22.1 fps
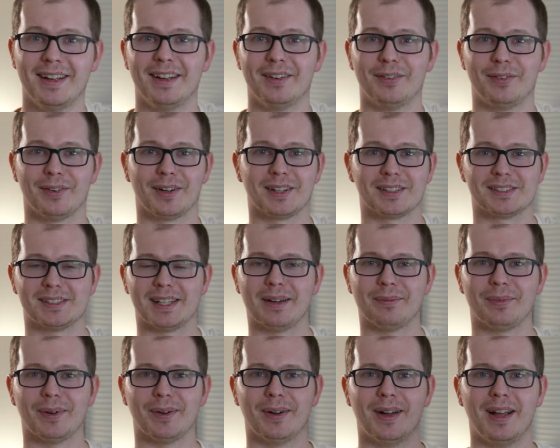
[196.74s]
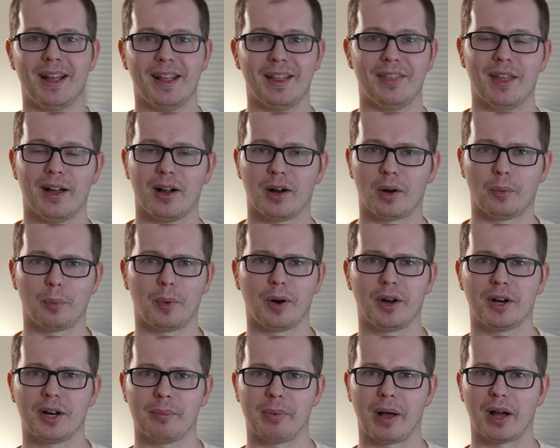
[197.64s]
for example, that are
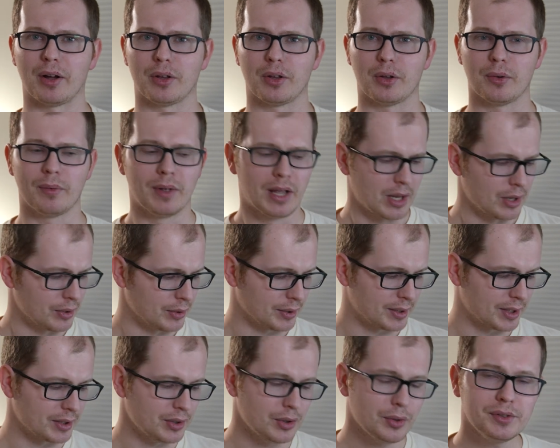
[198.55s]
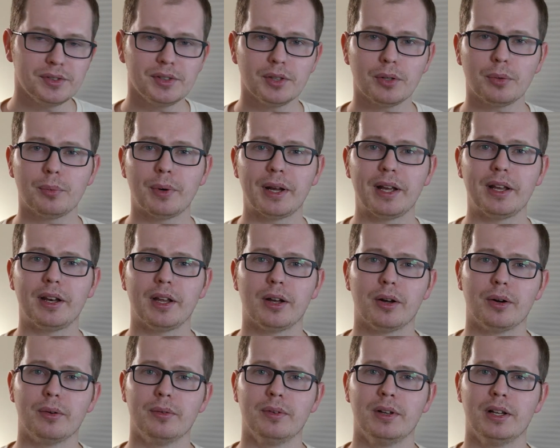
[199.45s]
worried about you. You can use your
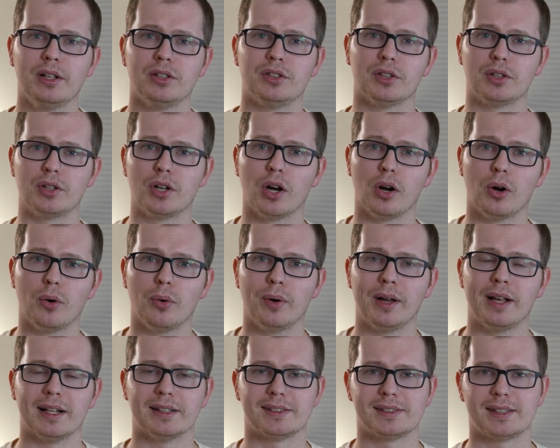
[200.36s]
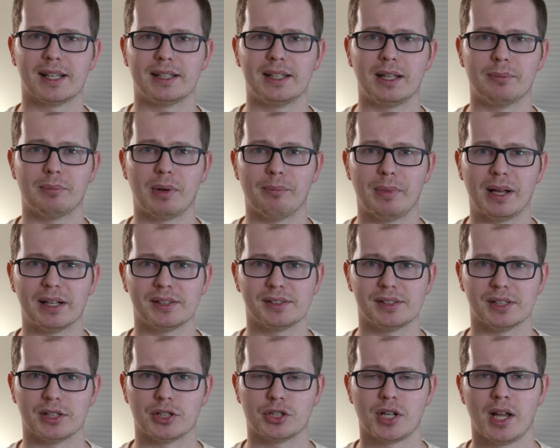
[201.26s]
radio to go and send them a
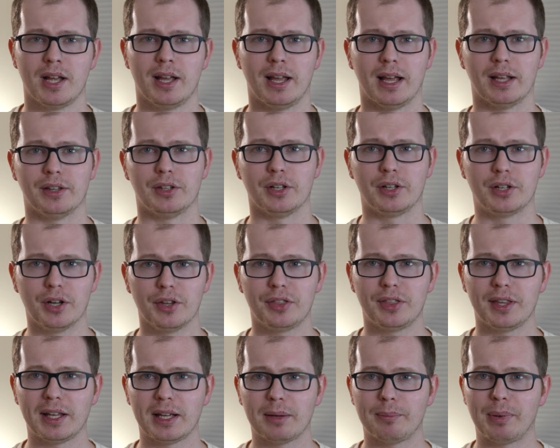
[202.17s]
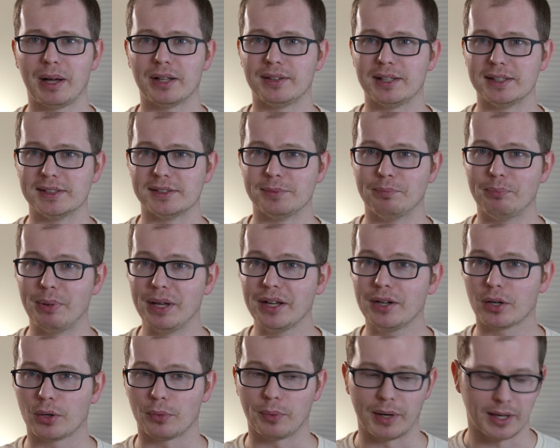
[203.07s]
message. And the good thing about these
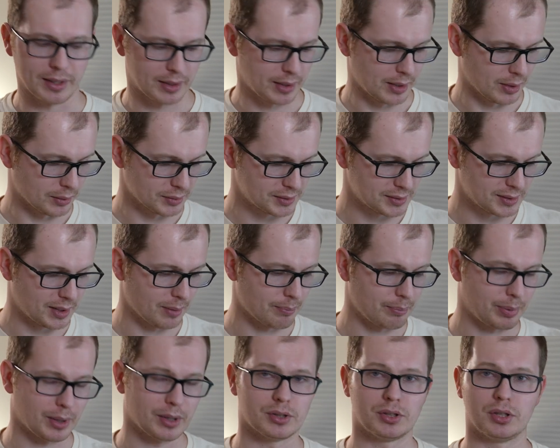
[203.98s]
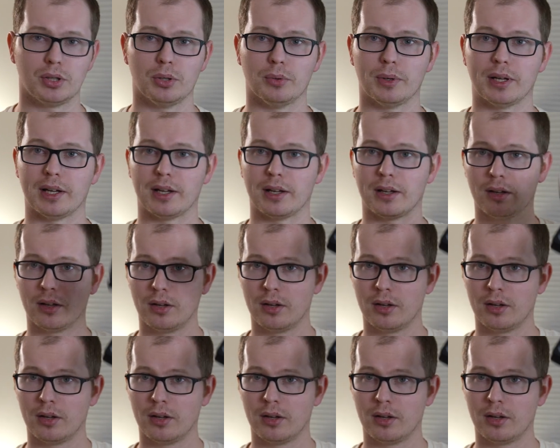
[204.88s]
bigger radios compared to a